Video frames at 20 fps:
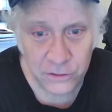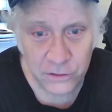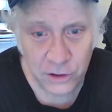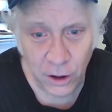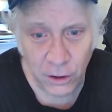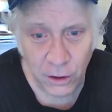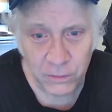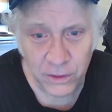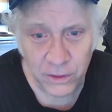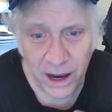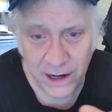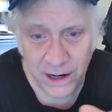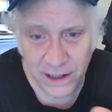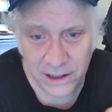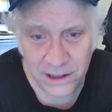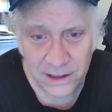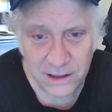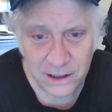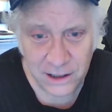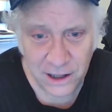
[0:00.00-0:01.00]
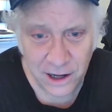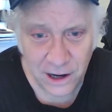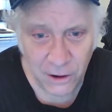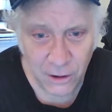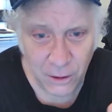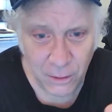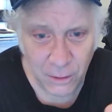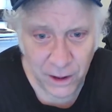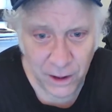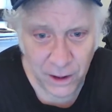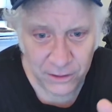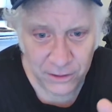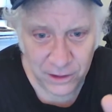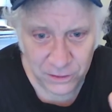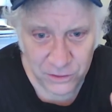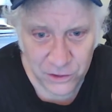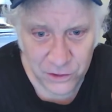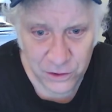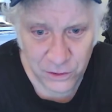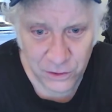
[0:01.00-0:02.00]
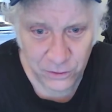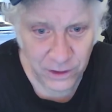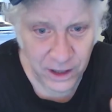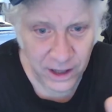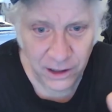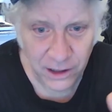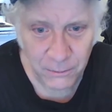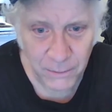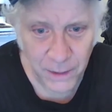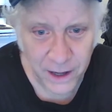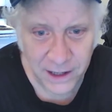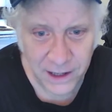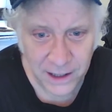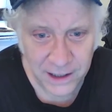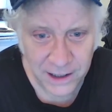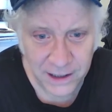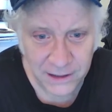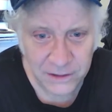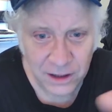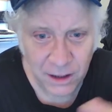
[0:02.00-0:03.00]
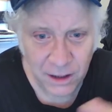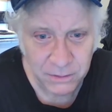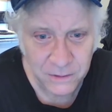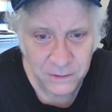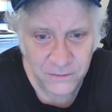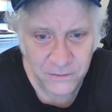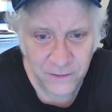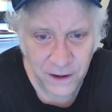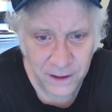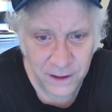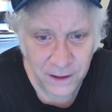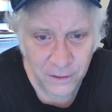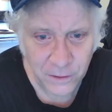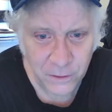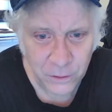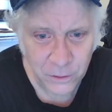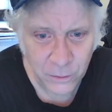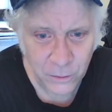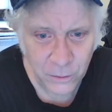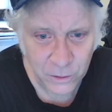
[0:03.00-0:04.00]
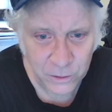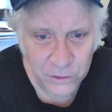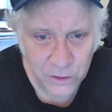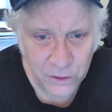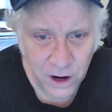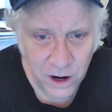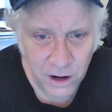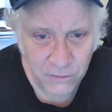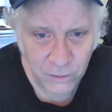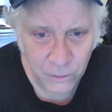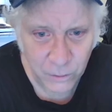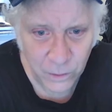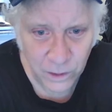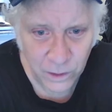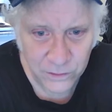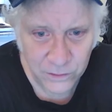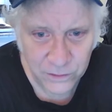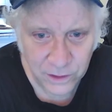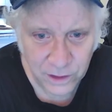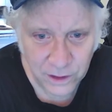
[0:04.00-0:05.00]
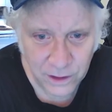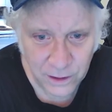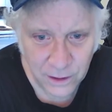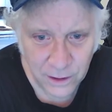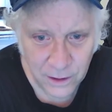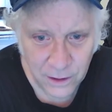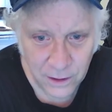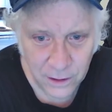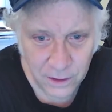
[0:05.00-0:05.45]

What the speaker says: So they didn't care about the children. They didn't make any attempt to find out who the real driver was.